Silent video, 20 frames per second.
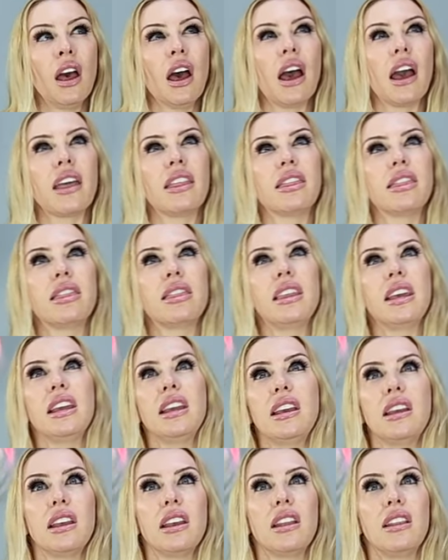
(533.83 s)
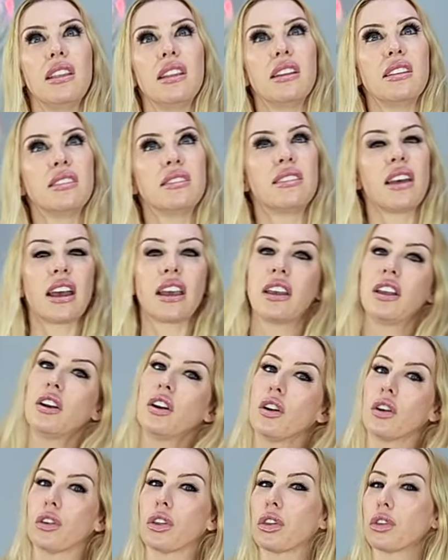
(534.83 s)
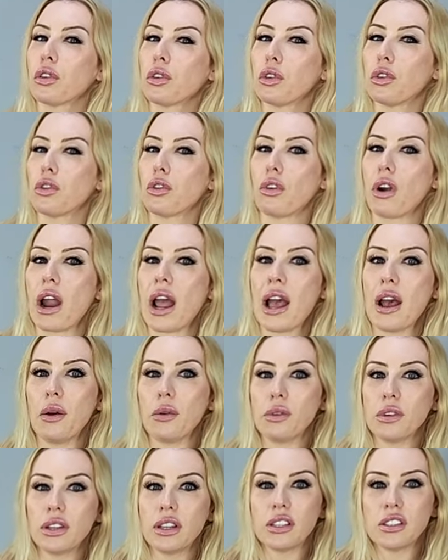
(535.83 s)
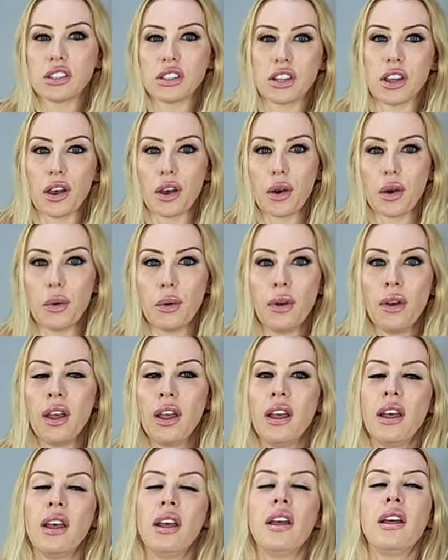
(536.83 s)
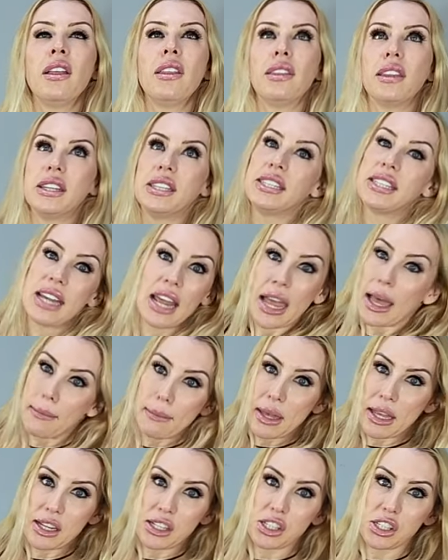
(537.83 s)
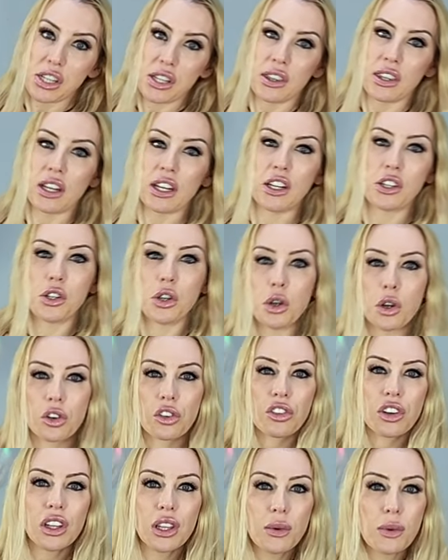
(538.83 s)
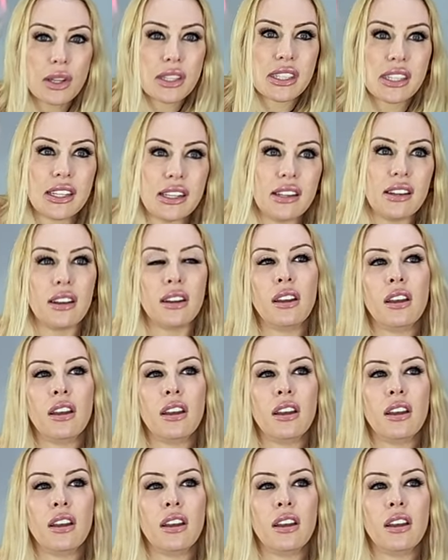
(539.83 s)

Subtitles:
I think in the second or third round. So the damage that he took really wasn't